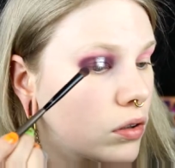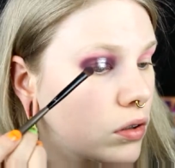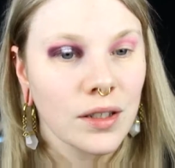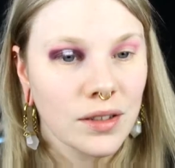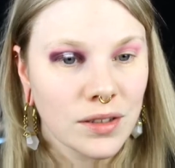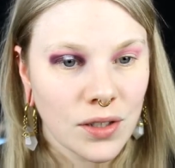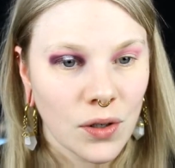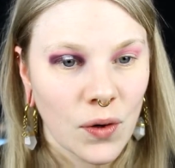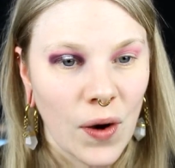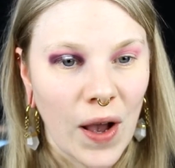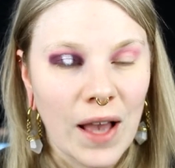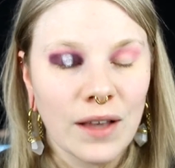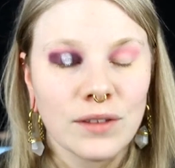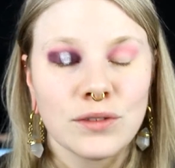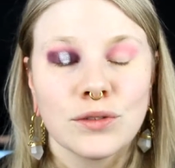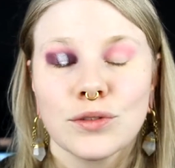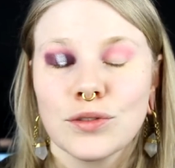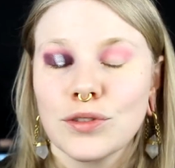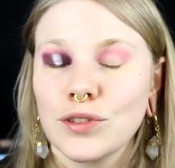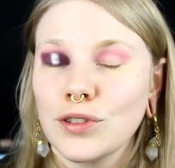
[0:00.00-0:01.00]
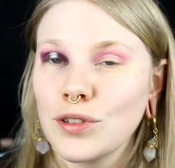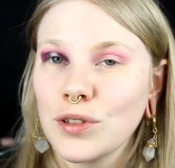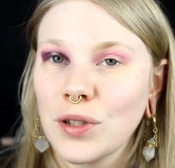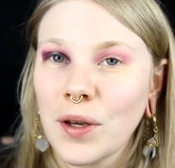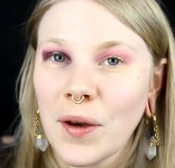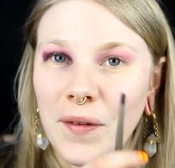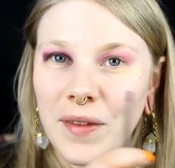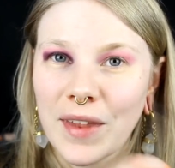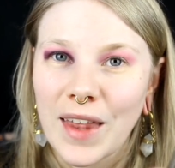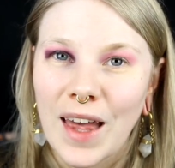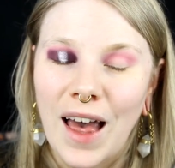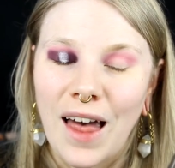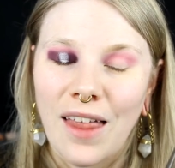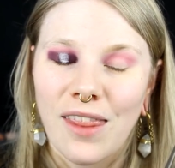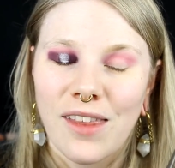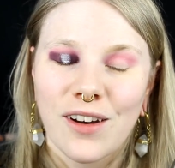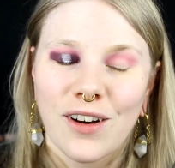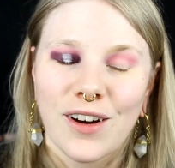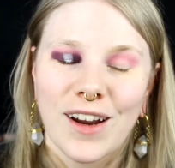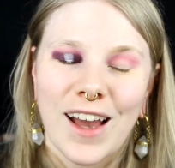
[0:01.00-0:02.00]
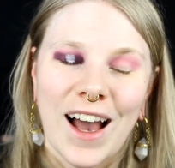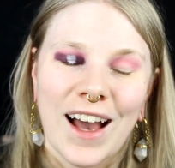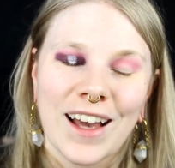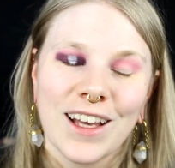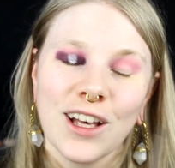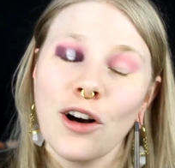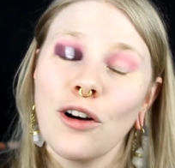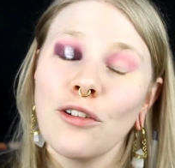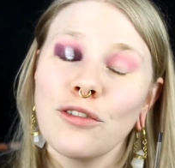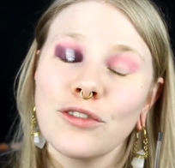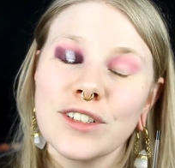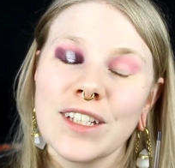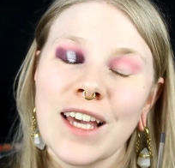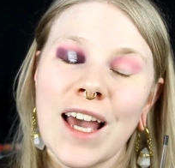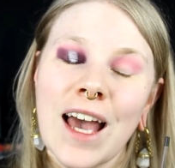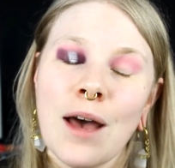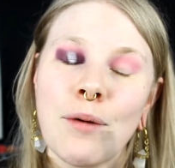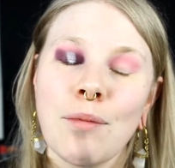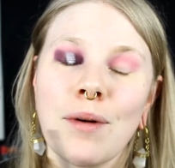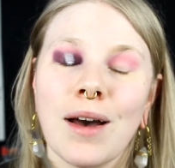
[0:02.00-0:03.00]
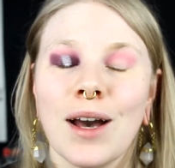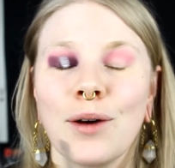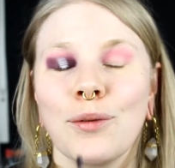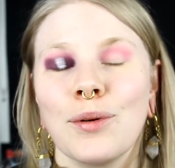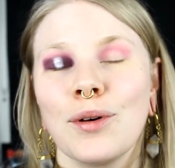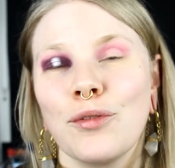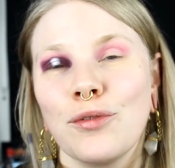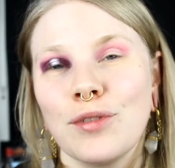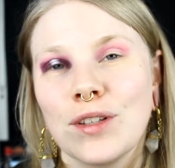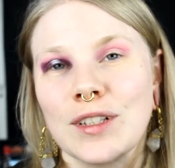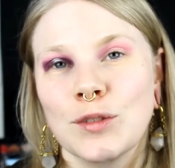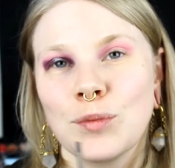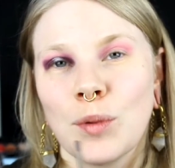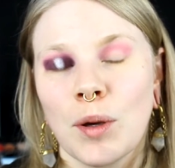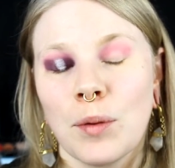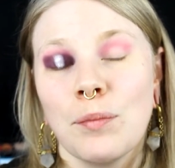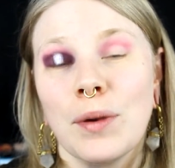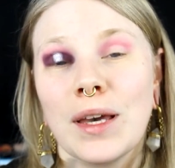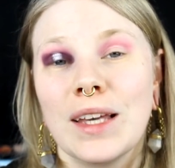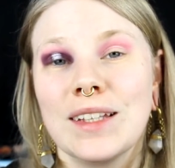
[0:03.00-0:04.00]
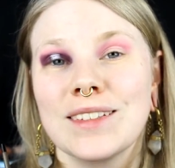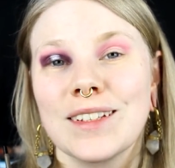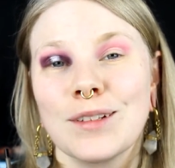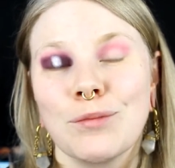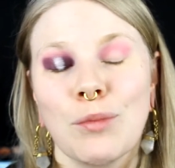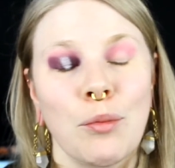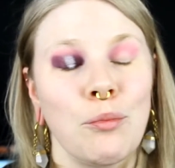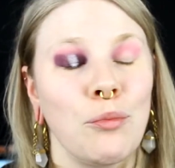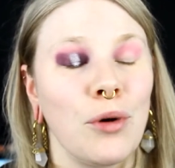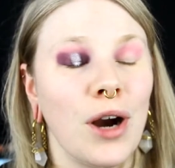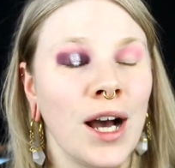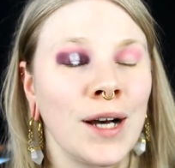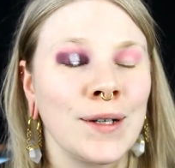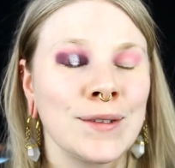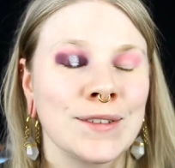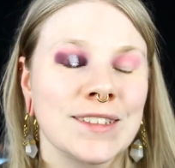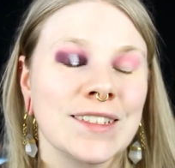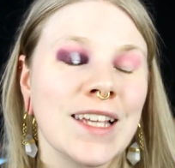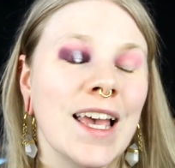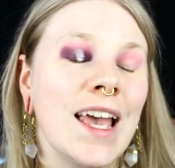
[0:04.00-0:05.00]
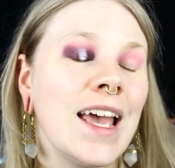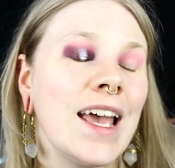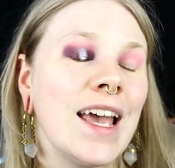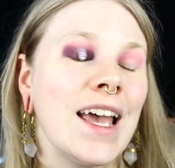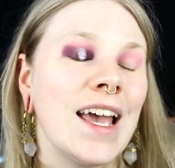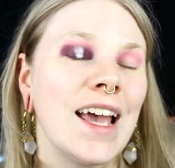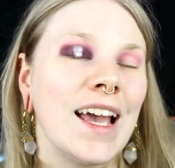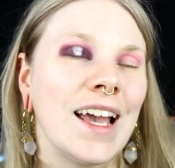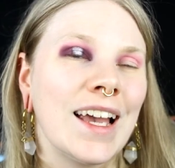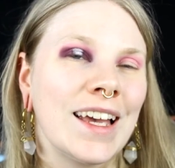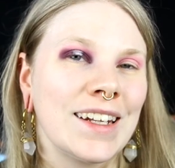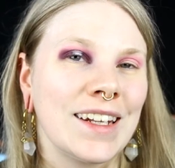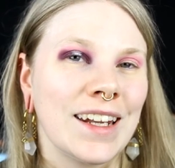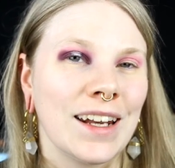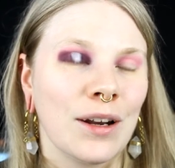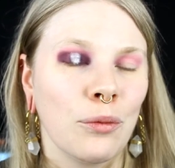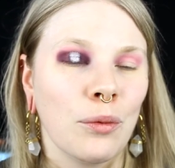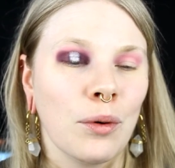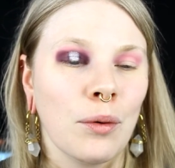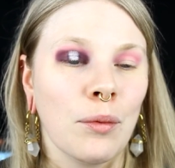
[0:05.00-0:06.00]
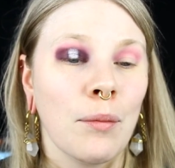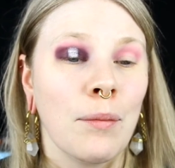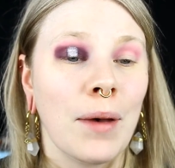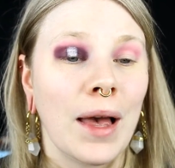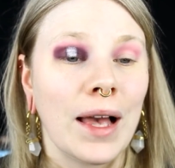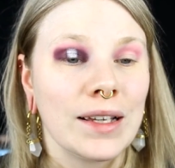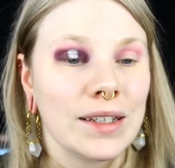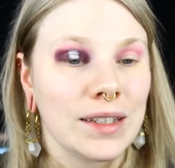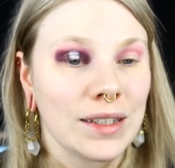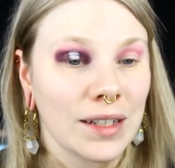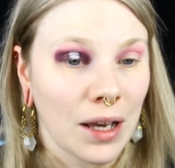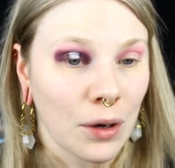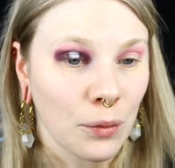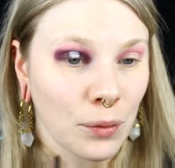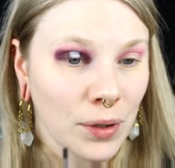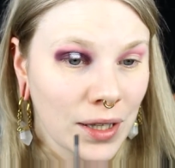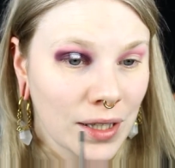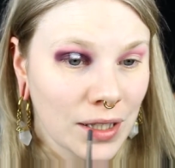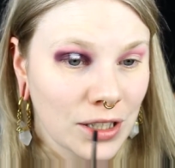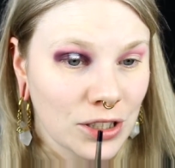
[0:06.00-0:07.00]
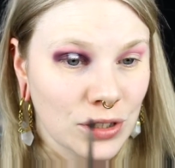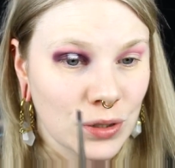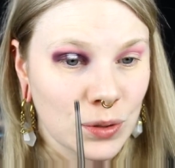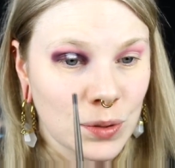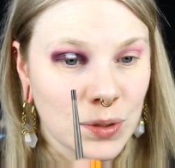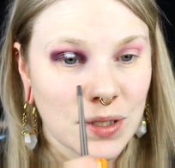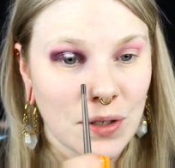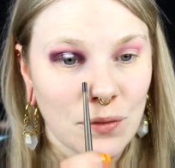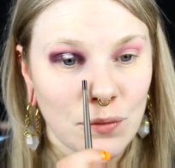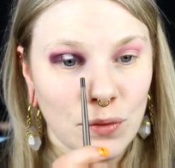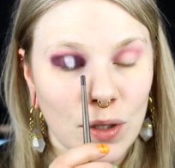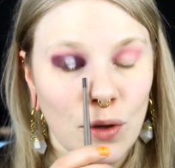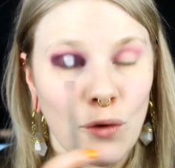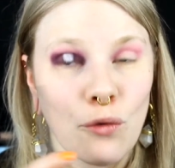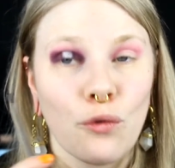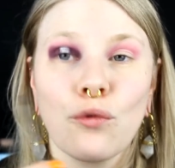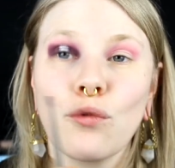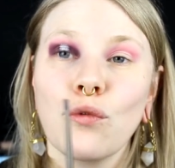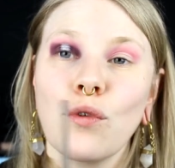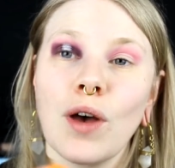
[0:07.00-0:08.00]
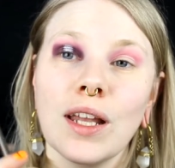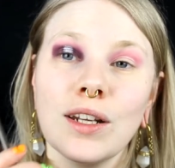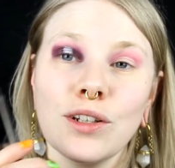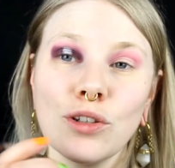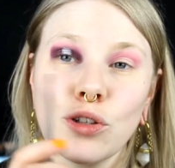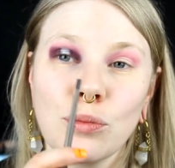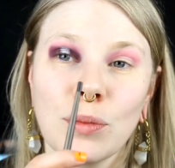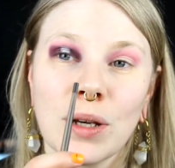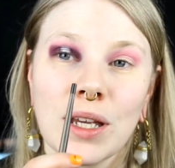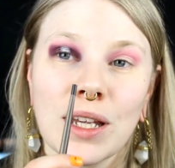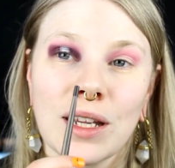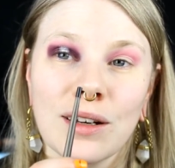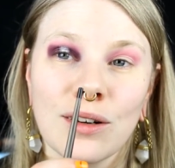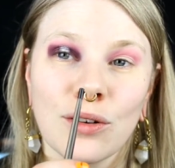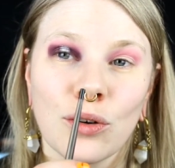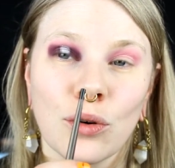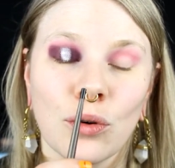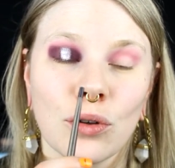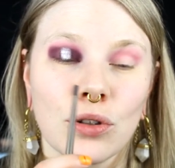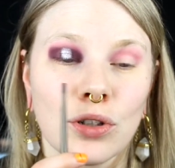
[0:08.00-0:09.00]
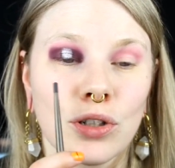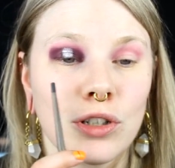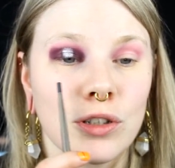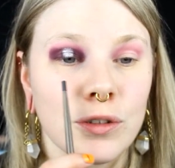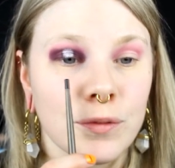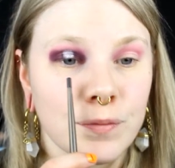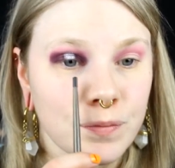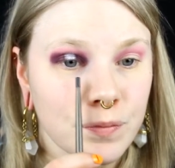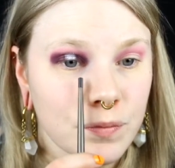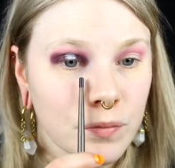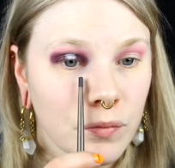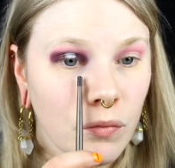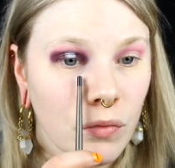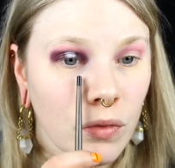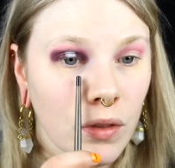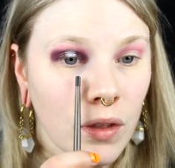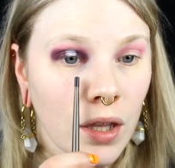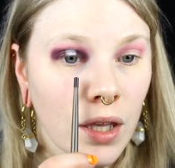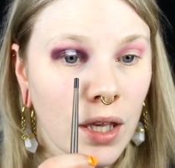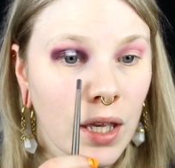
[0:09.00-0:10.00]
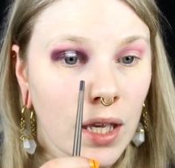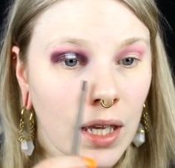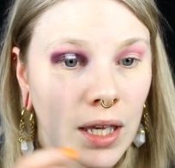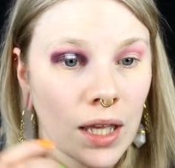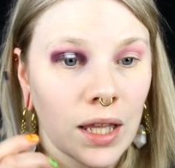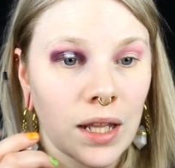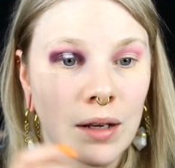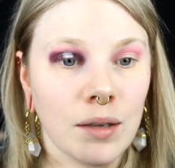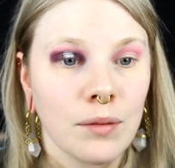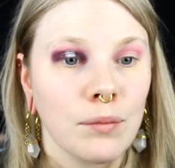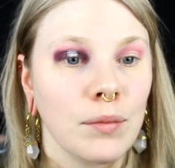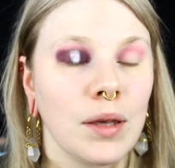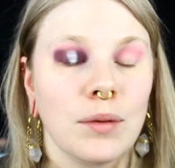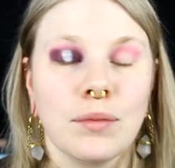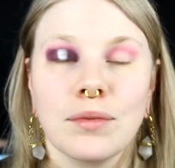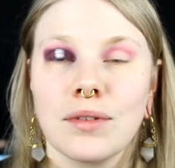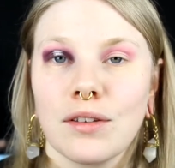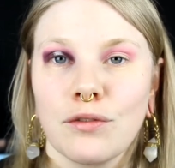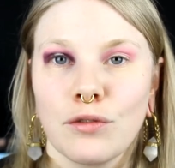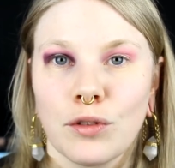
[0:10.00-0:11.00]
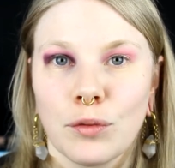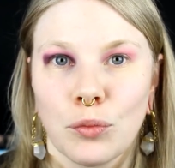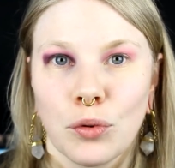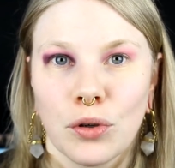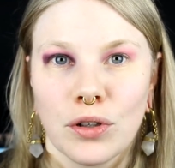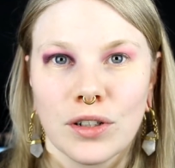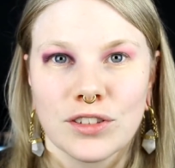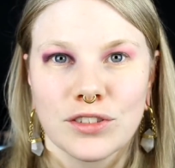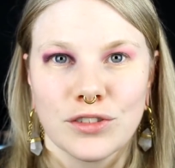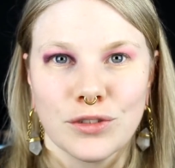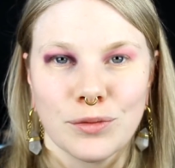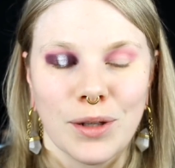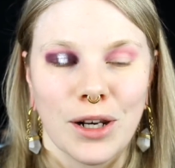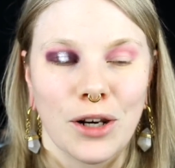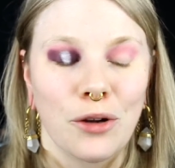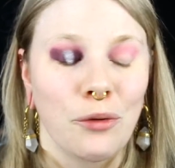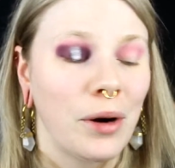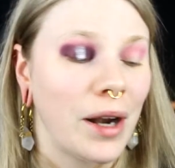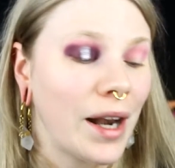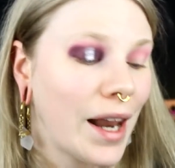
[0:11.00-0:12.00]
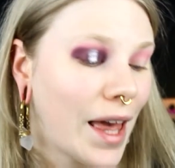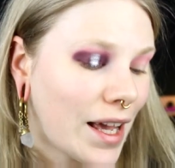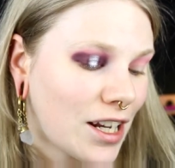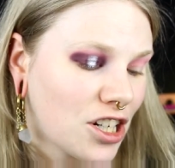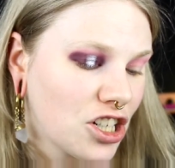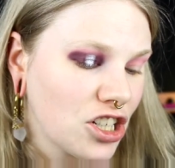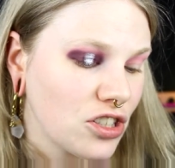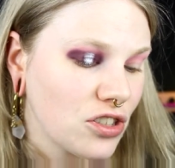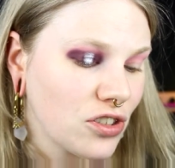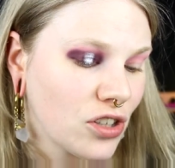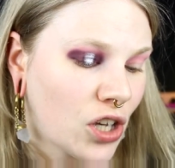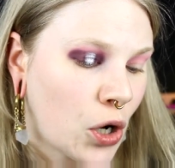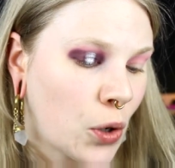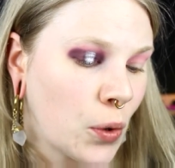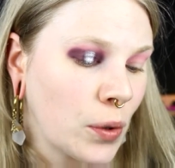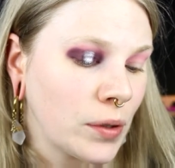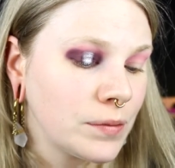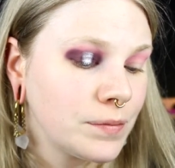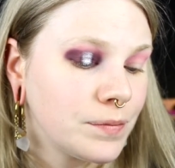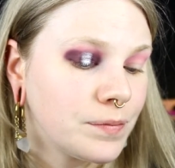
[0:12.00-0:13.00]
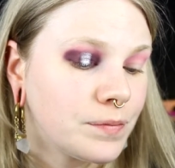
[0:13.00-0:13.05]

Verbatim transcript: So I'm going to do the other eye off cam. I will fix my base and my brows and then I will be back and I will do something fun to my inner corner and maybe something boring to my lower lash so